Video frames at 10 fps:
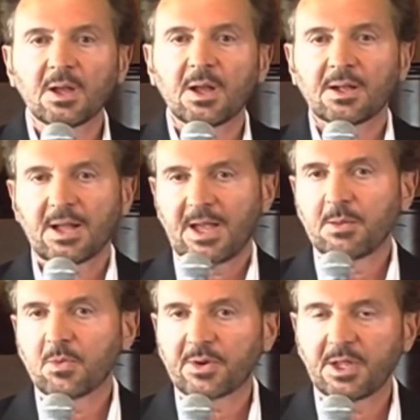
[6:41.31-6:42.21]
A guy
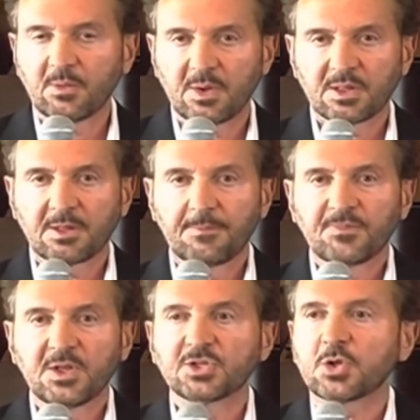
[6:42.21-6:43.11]
I'm working with,
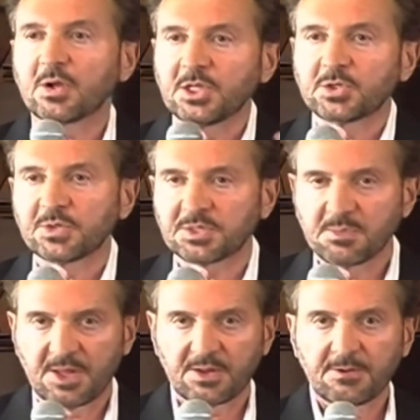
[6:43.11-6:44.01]
he's talking to his
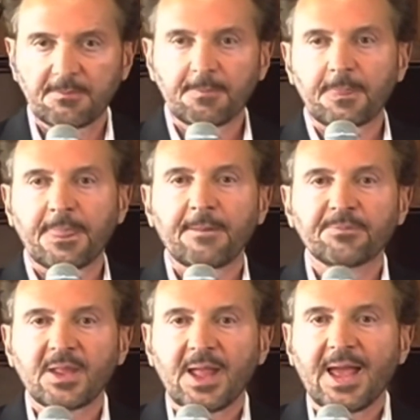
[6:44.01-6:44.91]
mother,
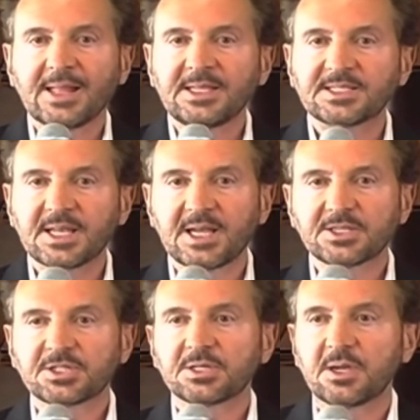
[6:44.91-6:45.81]
and he
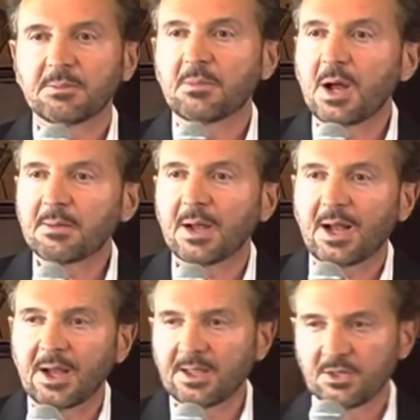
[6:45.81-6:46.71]
says, Mom,
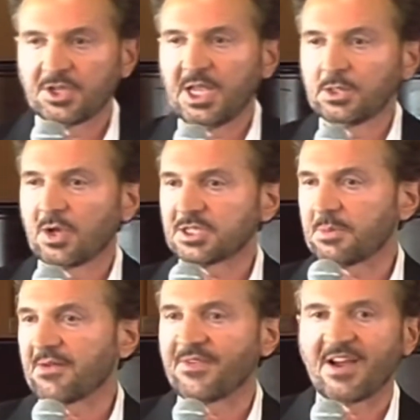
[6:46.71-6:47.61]
he lost
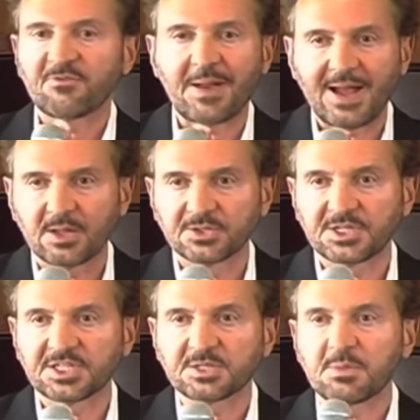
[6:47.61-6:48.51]
about 5 pounds. He
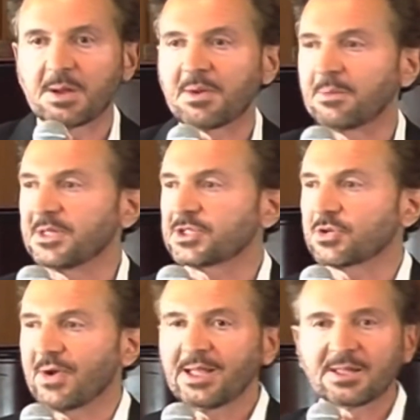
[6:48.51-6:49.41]
says, Mom, I'm on this
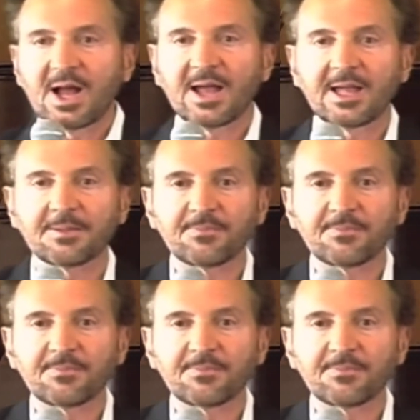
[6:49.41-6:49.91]
great diet.